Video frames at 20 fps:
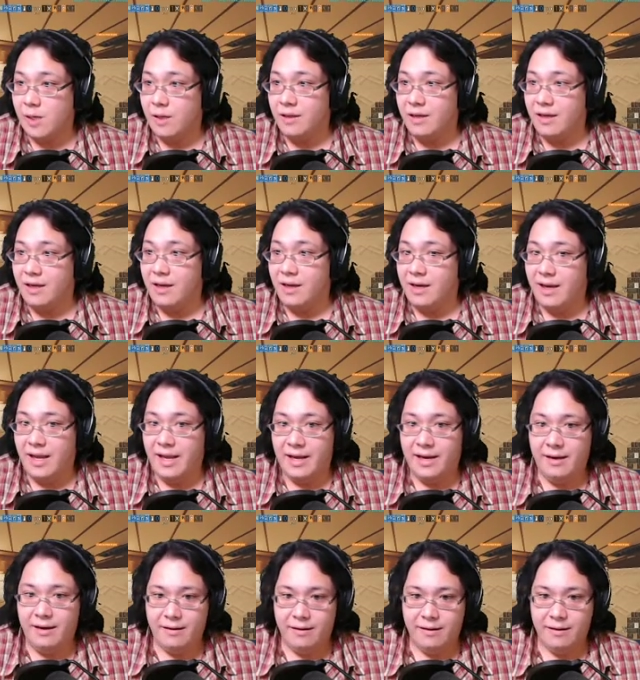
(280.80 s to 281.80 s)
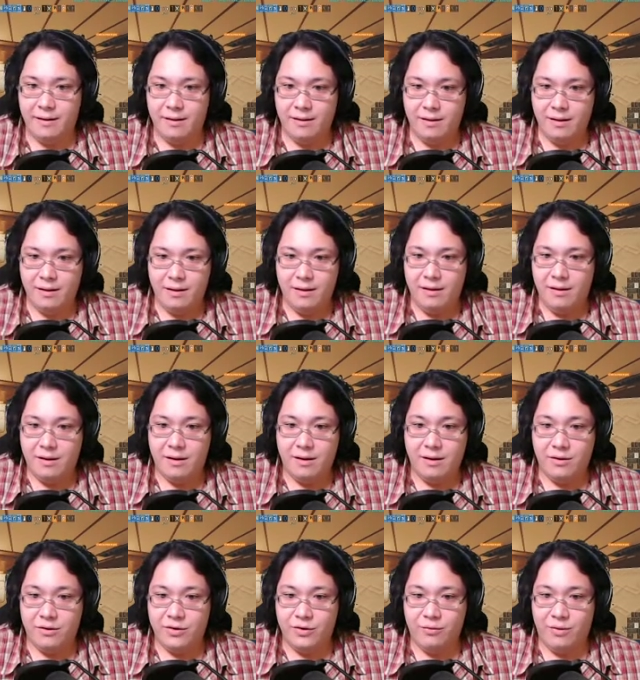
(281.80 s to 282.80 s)
Click on edit.
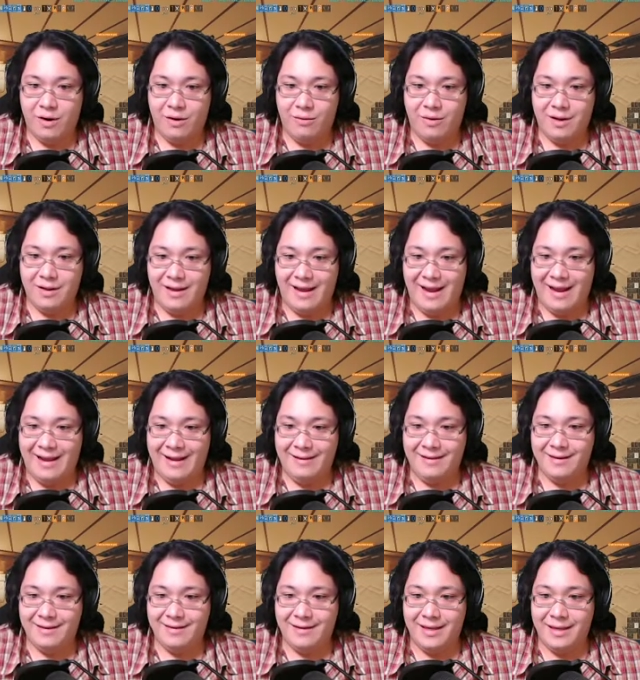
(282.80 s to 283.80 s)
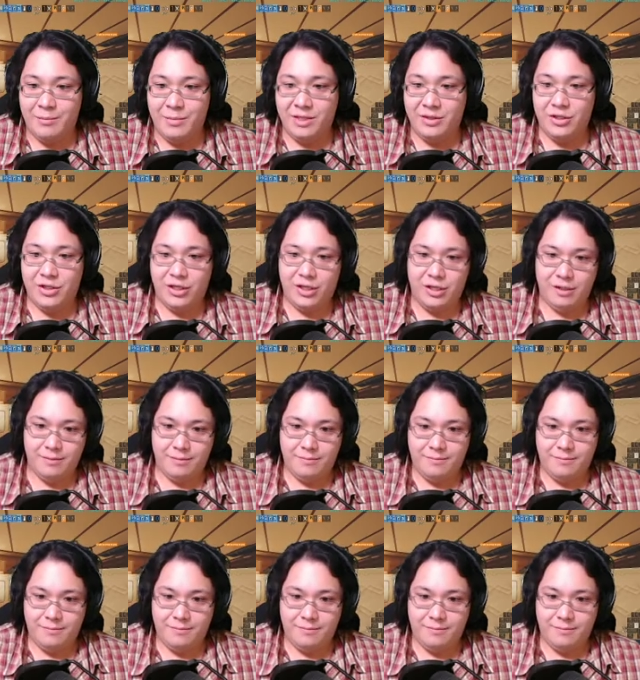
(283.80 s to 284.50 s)
Go to where I want to add this image.